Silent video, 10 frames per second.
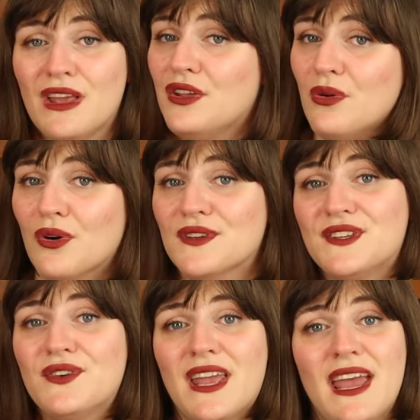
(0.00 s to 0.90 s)
You
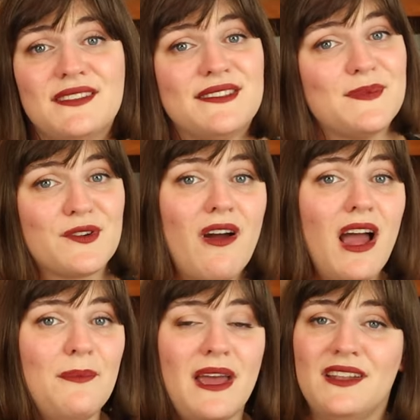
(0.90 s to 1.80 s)
also can
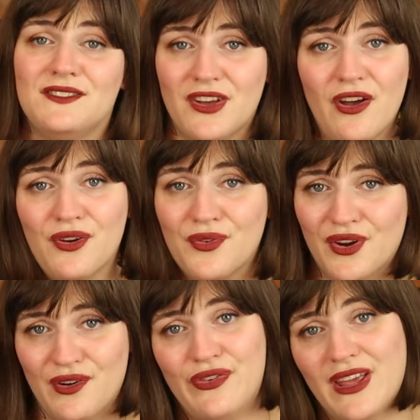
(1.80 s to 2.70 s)
subscribe and turn on
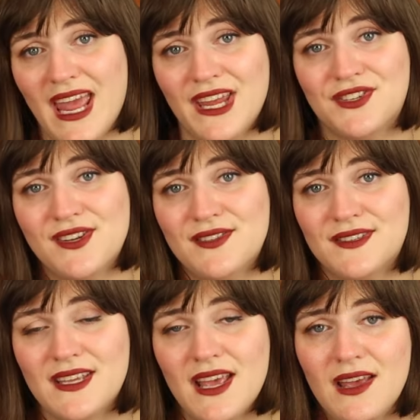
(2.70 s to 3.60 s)

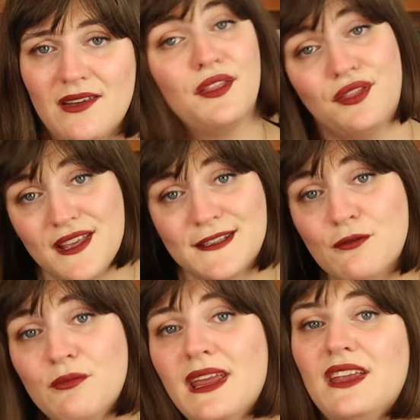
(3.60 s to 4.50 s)
notifications. This
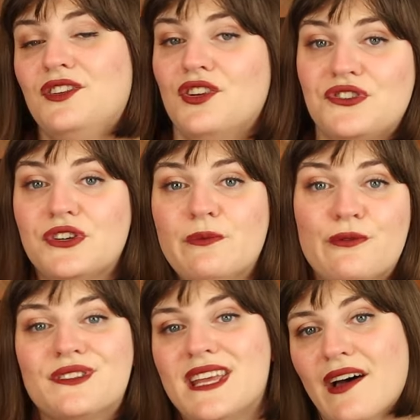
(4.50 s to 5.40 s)
will mean YouTube
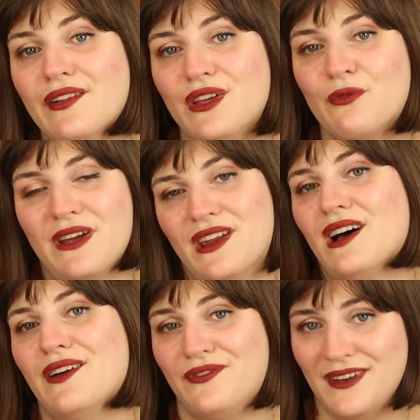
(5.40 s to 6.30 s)
will tell you when
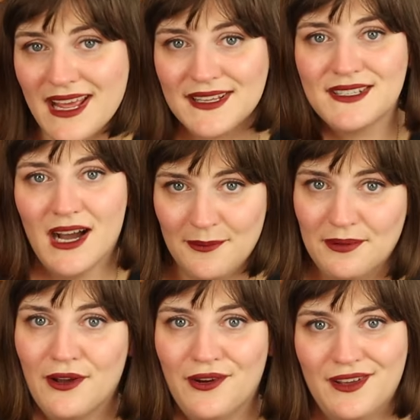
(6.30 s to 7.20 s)
I've next
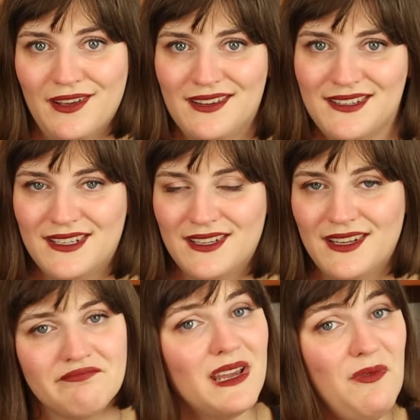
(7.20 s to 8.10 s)
uploaded.
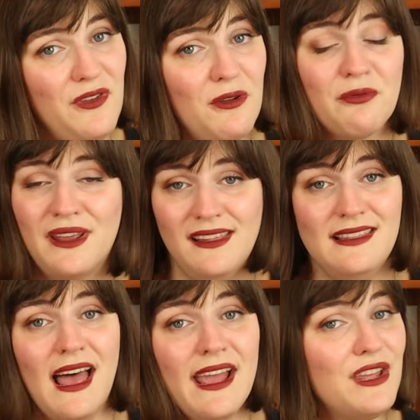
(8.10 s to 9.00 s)
If you really
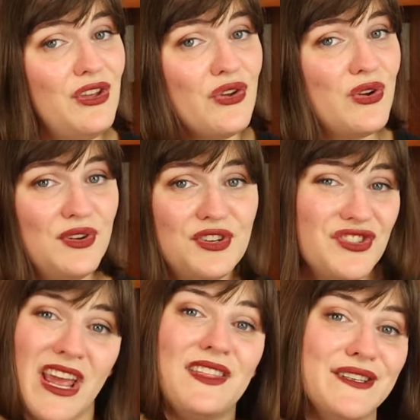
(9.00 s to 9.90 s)
like, you could
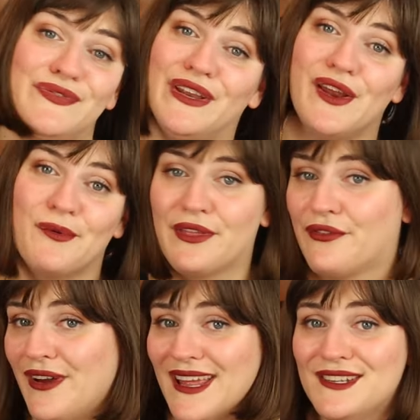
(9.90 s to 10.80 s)
share this video with a
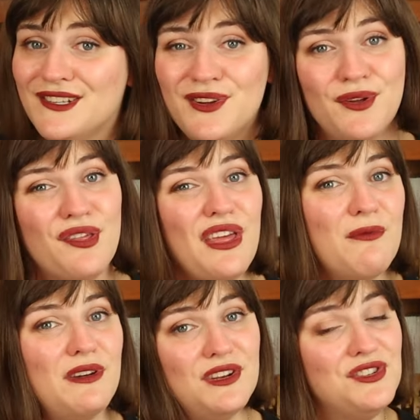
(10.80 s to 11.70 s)
friend who you
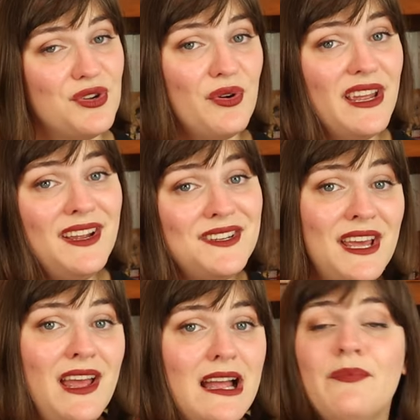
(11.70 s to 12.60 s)
think would enjoy it.
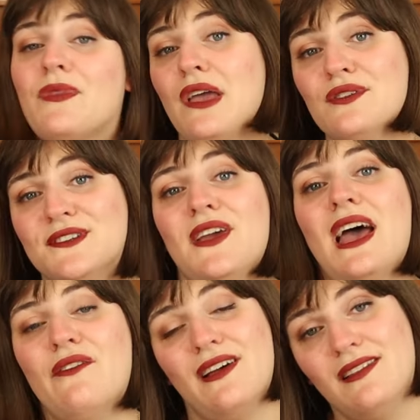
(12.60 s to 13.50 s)
I also
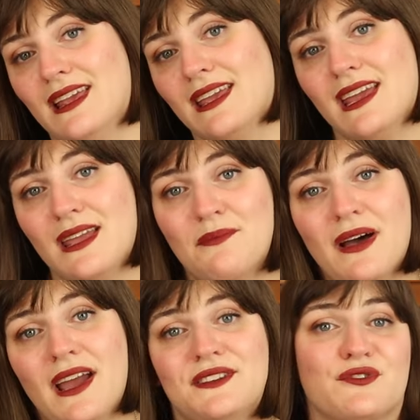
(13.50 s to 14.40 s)
have a link in
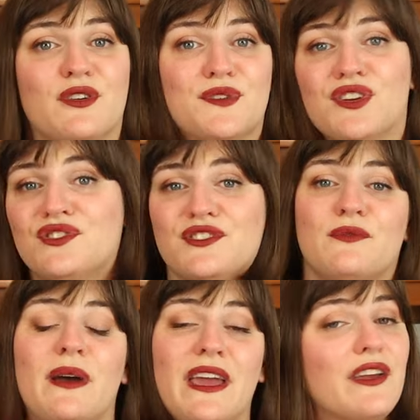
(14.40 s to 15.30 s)
my description
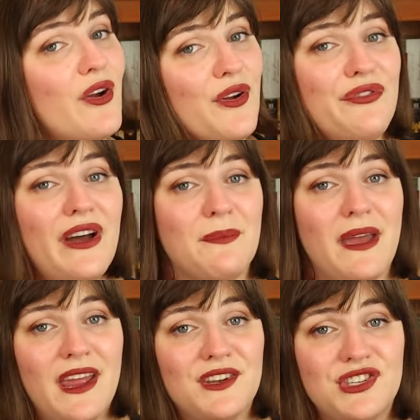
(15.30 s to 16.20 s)
to my Ko-Fi
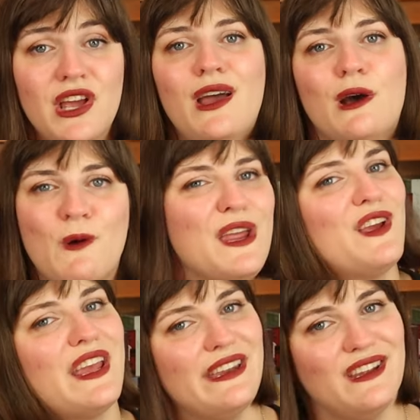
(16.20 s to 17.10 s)
page where
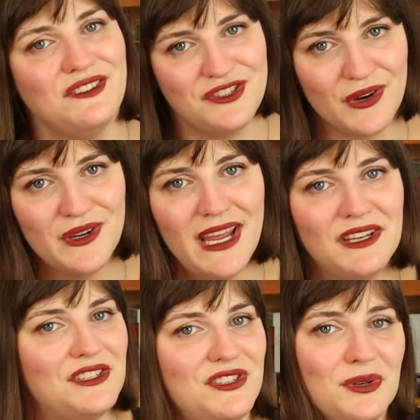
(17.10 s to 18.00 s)
you can
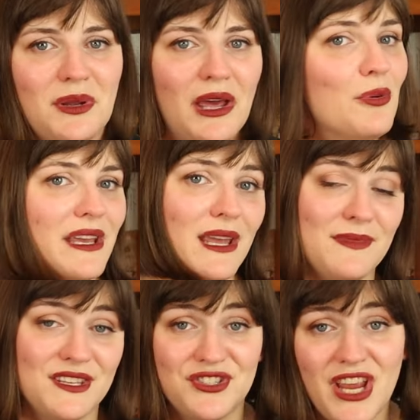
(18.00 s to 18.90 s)
donate to help
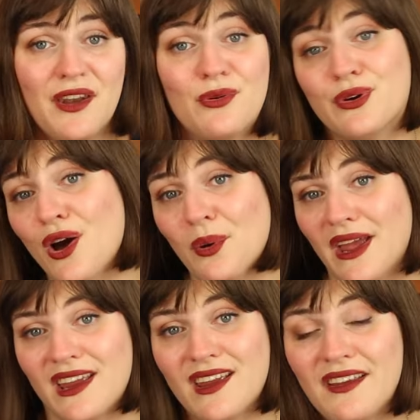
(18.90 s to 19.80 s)
keep this channel
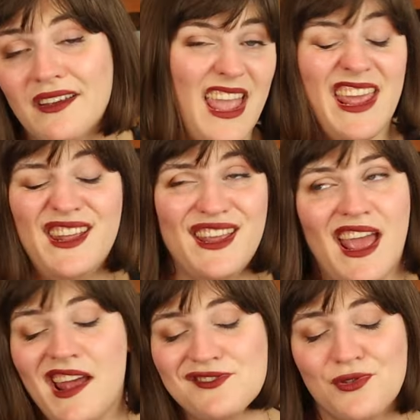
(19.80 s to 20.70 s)
going. Any
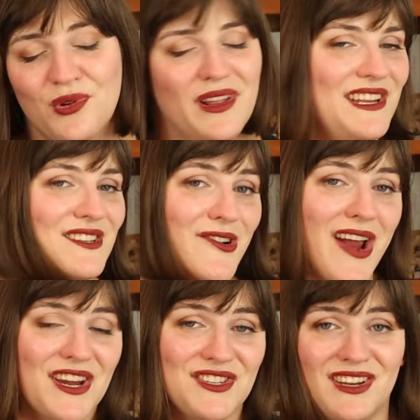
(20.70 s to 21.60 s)
and all
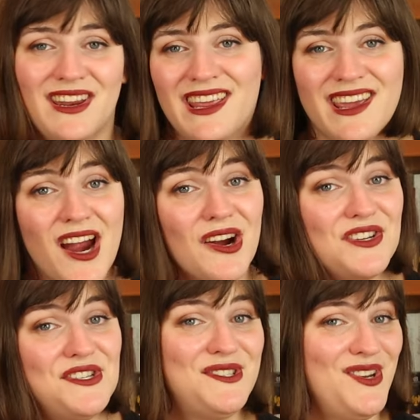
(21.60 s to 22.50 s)
interaction
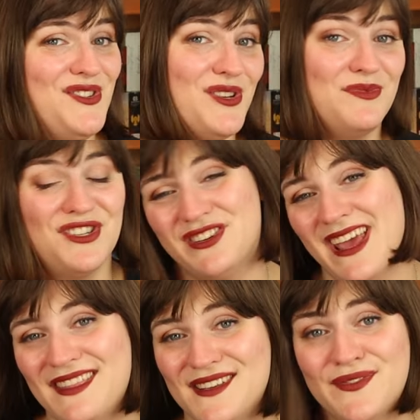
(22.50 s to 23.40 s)
encourages YouTube to
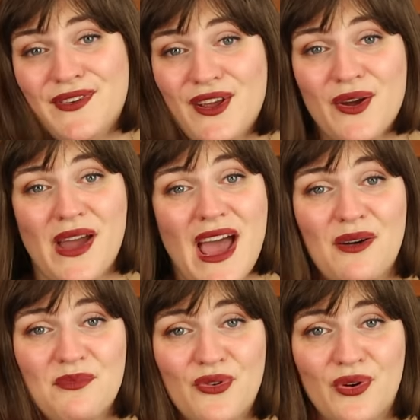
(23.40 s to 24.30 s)
share this video
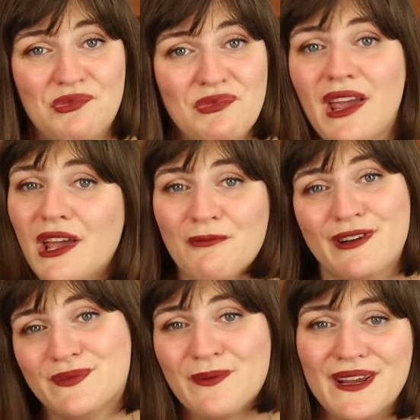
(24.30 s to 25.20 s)
out more,
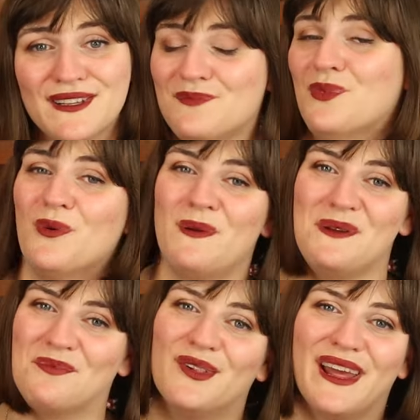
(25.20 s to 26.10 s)
which brings more
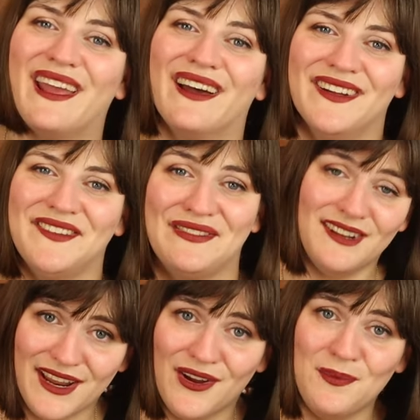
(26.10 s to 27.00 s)
people here.
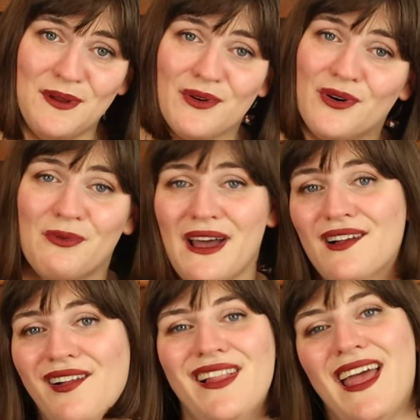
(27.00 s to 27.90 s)
I hope you're all
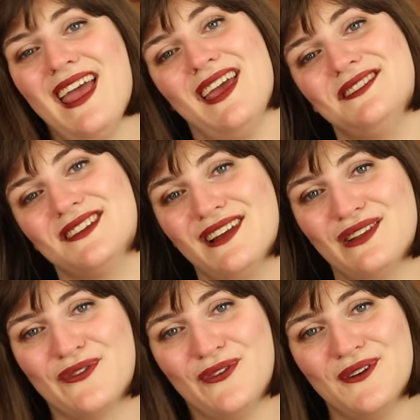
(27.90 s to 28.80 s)
well, and I
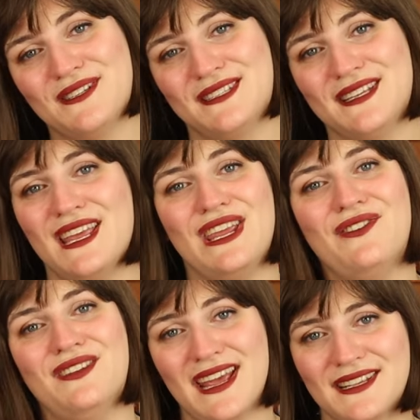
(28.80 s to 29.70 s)
look forward to seeing
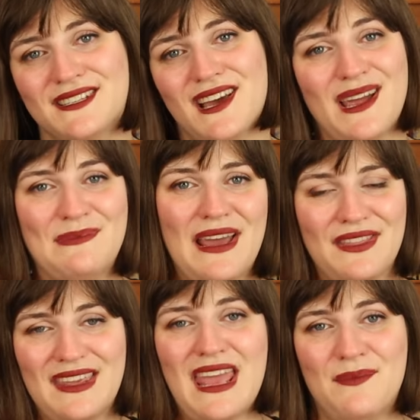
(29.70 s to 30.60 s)
you next time
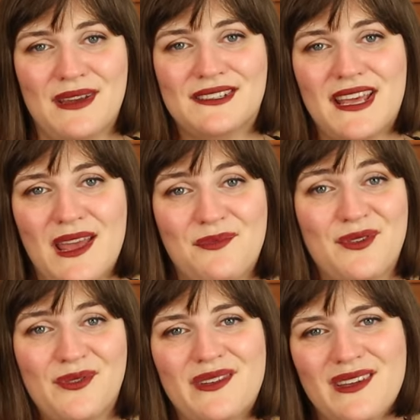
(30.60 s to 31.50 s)
at the gaming
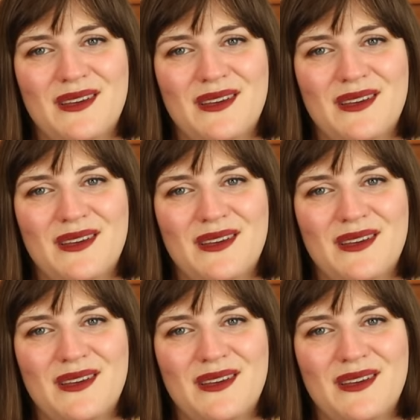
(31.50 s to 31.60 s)
table.